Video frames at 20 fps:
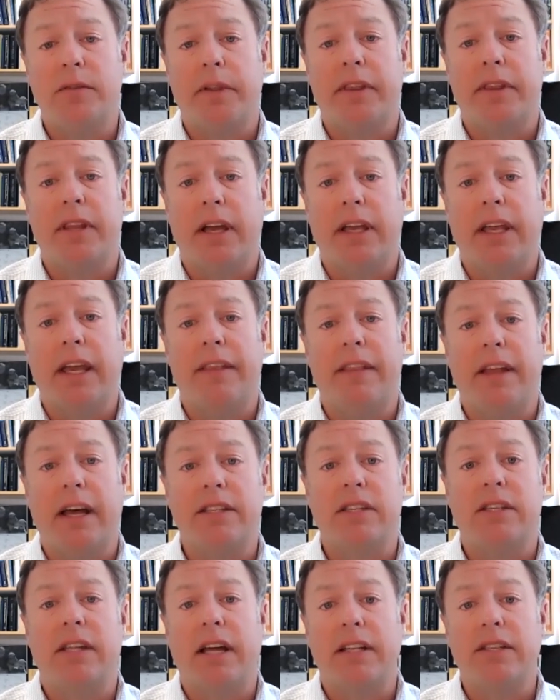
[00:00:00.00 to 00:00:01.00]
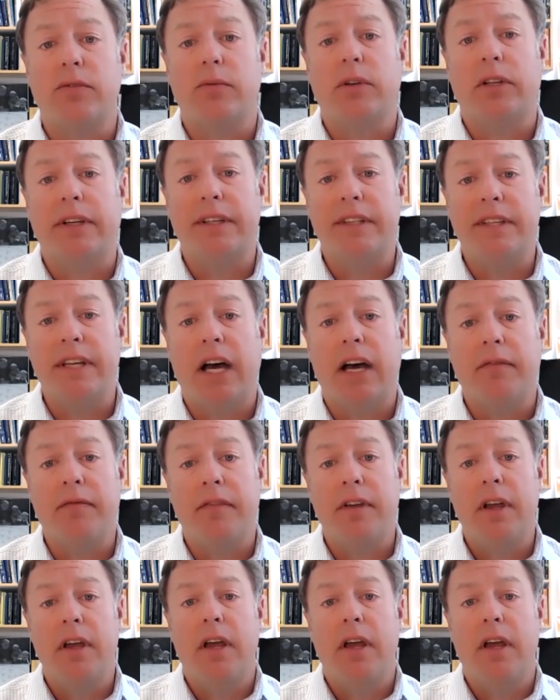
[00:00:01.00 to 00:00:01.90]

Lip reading: But again, that's really tough.